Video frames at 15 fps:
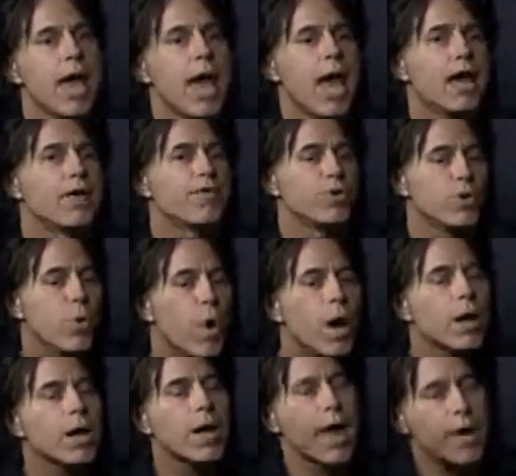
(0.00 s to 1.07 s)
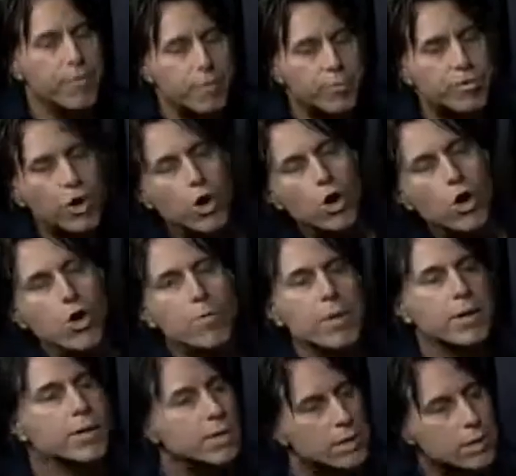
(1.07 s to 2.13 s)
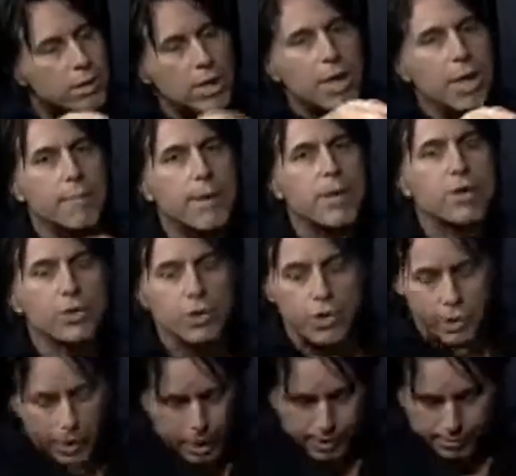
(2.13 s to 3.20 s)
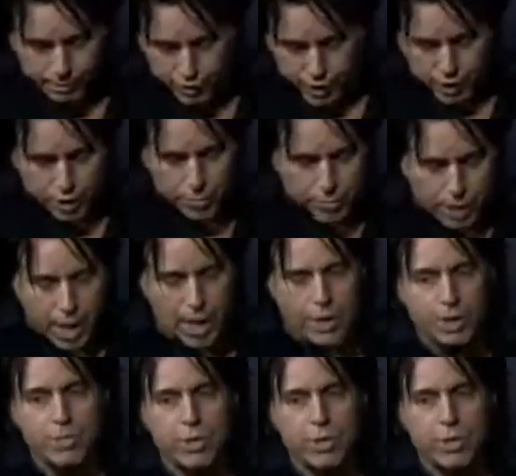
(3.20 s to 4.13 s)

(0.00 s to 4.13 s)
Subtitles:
And if you want to have a probe and make sure you got to check your pockets,